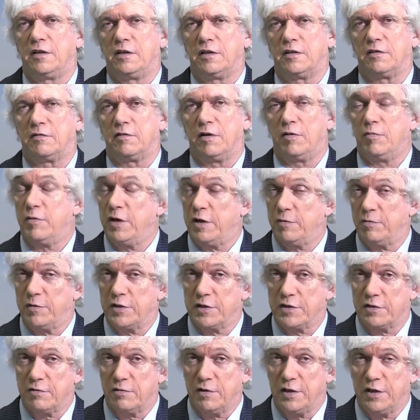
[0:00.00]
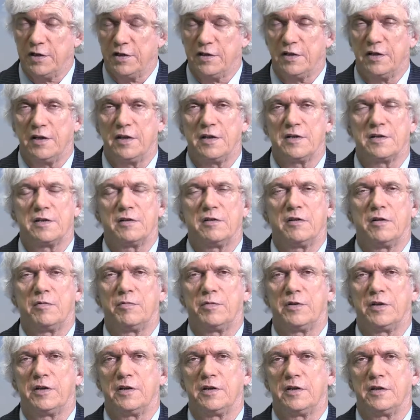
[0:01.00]
Trump administration has
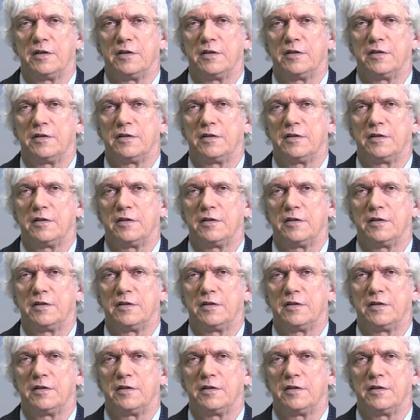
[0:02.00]
adopted